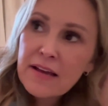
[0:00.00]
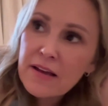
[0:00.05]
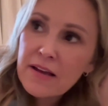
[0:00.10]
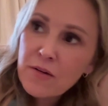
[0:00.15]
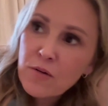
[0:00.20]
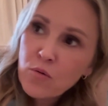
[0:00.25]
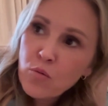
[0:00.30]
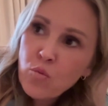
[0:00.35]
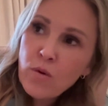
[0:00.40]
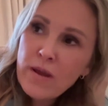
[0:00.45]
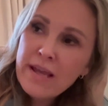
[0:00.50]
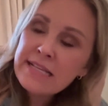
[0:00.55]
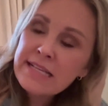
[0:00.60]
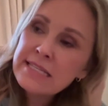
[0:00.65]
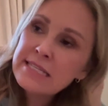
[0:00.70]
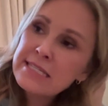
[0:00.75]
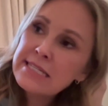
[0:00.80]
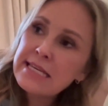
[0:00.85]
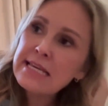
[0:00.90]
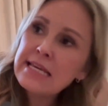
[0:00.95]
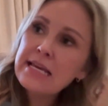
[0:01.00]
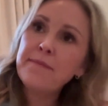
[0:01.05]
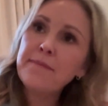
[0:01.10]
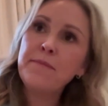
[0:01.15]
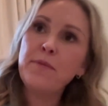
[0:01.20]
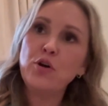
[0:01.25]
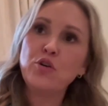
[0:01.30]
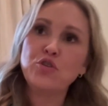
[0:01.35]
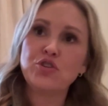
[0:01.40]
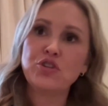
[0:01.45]
we see
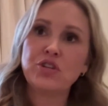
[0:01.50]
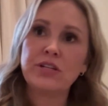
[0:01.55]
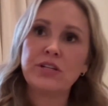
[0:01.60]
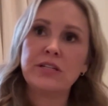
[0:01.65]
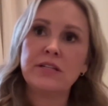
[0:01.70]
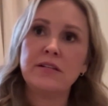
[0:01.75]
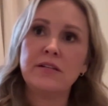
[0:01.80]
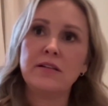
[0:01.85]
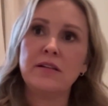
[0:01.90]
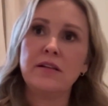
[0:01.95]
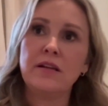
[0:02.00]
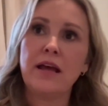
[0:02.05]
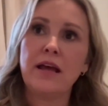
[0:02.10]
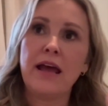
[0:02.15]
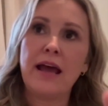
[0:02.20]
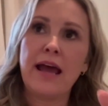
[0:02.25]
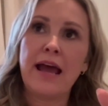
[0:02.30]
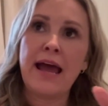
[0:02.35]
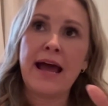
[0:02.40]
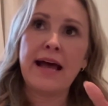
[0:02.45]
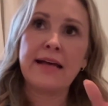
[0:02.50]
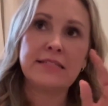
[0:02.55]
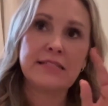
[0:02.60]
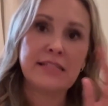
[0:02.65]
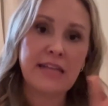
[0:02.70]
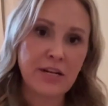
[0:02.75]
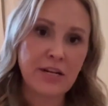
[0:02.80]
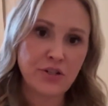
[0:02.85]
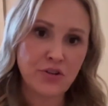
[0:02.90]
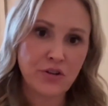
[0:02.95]
emotion as
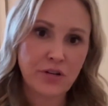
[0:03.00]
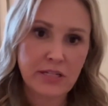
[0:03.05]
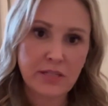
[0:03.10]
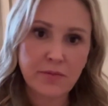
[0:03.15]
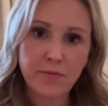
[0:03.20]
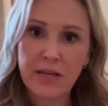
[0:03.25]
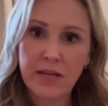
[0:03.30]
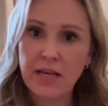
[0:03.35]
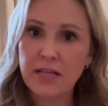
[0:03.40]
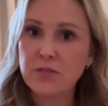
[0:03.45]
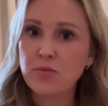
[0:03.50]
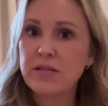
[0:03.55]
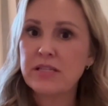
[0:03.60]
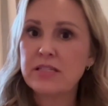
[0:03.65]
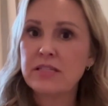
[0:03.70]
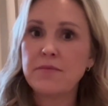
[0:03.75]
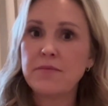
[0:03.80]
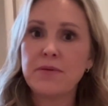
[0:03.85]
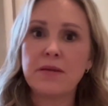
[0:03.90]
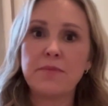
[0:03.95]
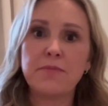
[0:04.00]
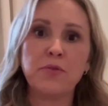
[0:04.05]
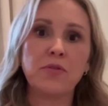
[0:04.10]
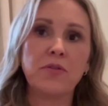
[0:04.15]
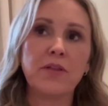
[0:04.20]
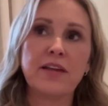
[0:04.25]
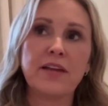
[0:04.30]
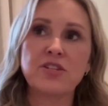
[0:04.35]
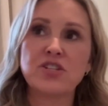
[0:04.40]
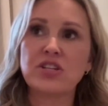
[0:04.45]
dangerous because we see people
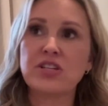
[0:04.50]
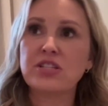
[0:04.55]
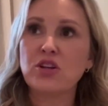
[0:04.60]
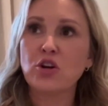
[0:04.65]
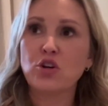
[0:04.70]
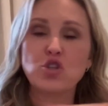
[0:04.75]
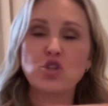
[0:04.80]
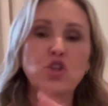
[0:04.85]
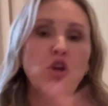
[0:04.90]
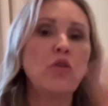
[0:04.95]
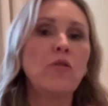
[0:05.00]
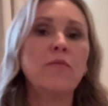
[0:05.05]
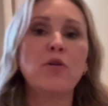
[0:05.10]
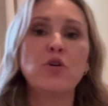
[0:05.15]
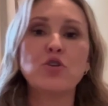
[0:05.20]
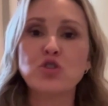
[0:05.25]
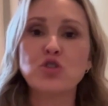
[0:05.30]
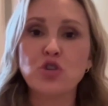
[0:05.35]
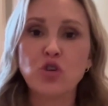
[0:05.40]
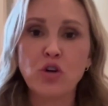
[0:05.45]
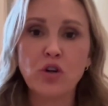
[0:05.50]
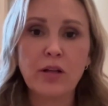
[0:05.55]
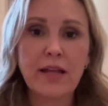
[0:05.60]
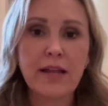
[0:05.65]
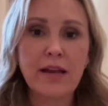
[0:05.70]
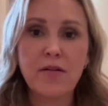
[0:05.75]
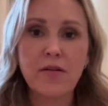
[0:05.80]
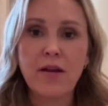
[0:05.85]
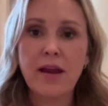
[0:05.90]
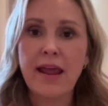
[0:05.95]
that just are so emotional,
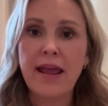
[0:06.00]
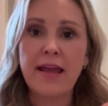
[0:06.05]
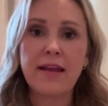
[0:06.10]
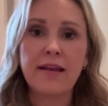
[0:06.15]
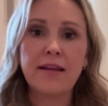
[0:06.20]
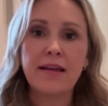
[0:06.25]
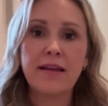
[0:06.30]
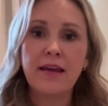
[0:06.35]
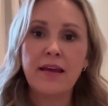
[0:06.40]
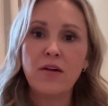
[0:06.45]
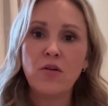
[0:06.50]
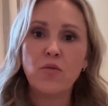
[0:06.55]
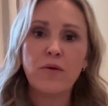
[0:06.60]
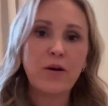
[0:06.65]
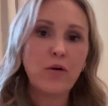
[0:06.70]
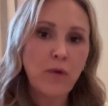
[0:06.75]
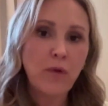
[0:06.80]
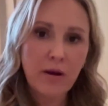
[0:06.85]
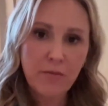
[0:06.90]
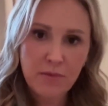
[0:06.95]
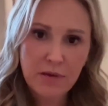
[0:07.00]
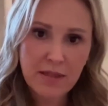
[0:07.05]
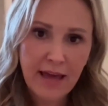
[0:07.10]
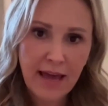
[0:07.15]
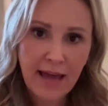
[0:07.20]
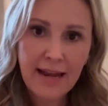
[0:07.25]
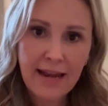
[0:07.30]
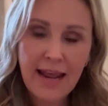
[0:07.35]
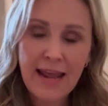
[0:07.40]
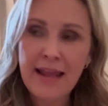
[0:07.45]
and we don't want to be
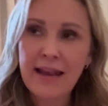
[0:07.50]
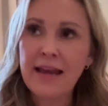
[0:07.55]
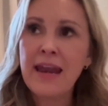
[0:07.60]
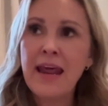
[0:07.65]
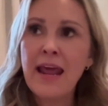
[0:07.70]
that. And,